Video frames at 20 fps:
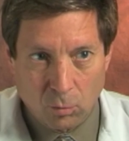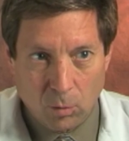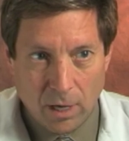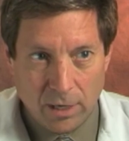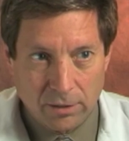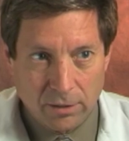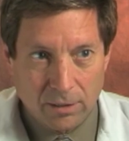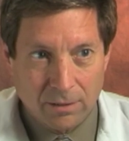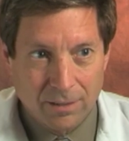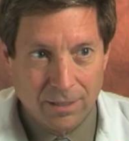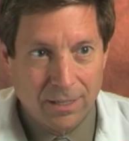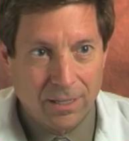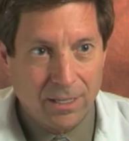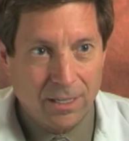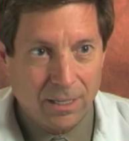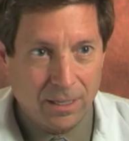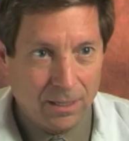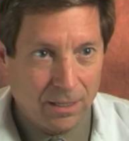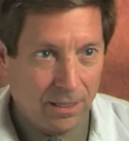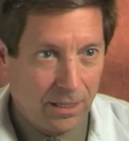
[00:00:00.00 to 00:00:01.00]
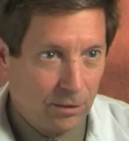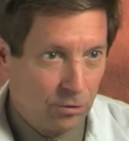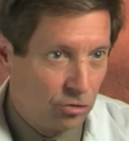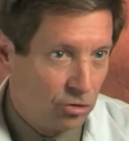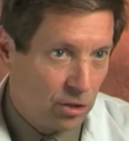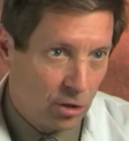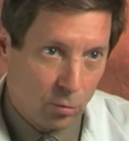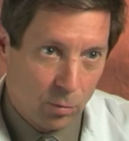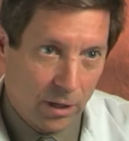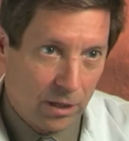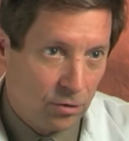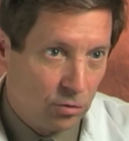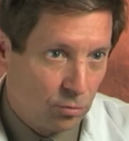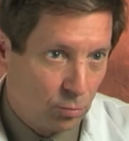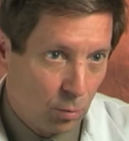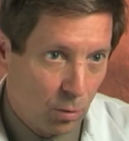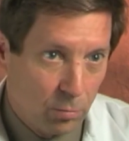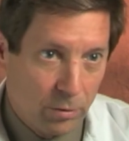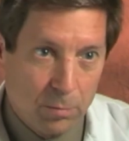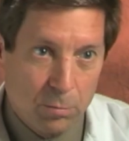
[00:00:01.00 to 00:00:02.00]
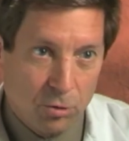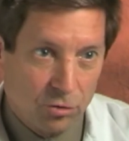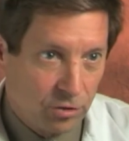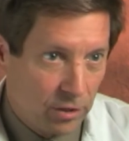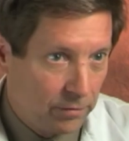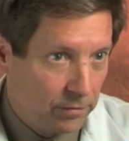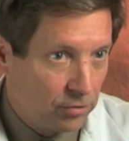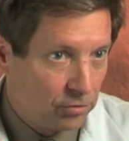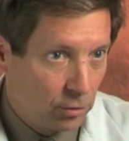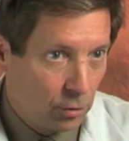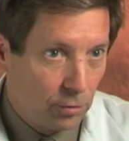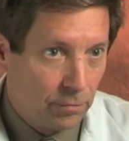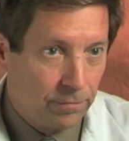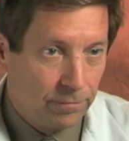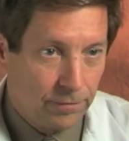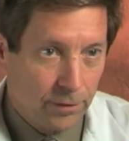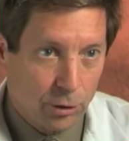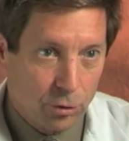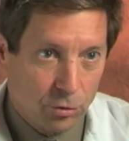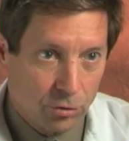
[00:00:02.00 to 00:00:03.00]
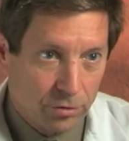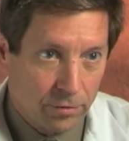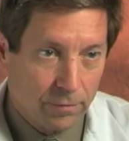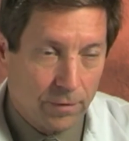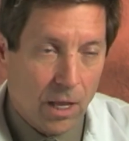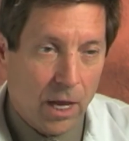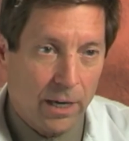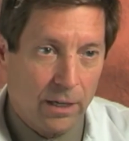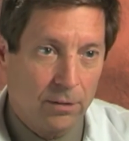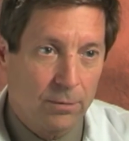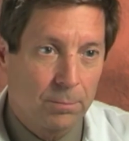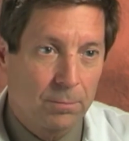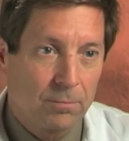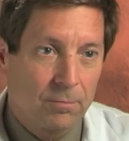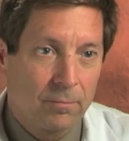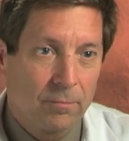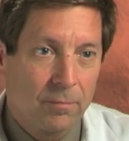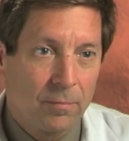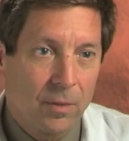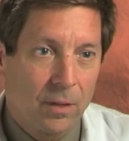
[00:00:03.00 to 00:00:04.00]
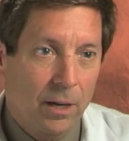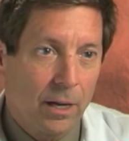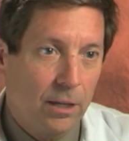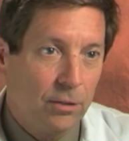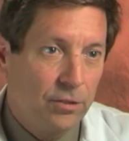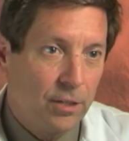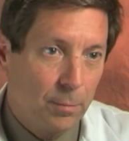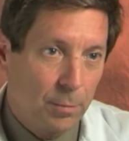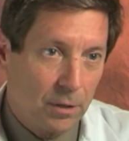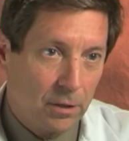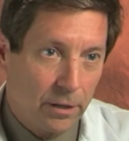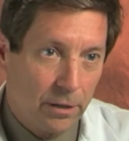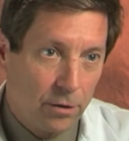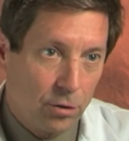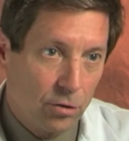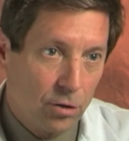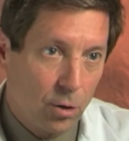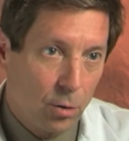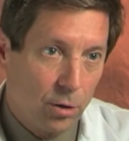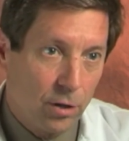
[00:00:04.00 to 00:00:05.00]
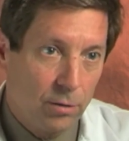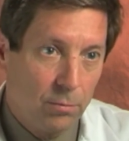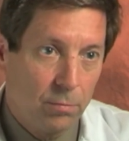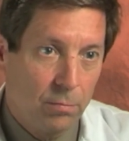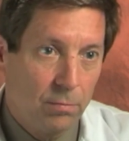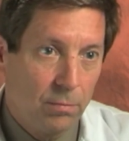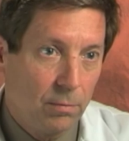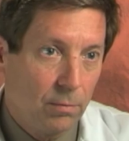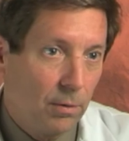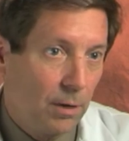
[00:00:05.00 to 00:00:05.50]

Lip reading: of the retina, it generates what we perceive as little flickers of light. And typically they're noted